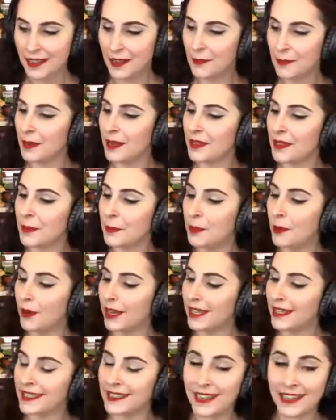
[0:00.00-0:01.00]
But the point
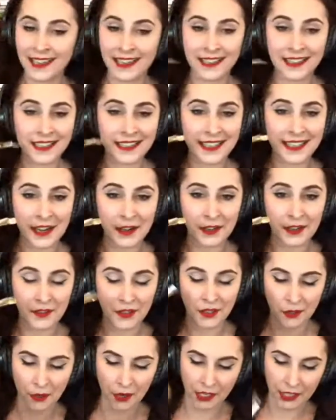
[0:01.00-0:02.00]
is not in the center of the
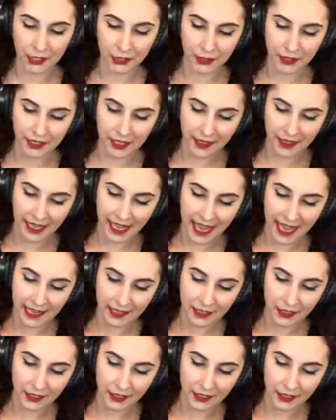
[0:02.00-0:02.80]
corkscrew, it's on the edge.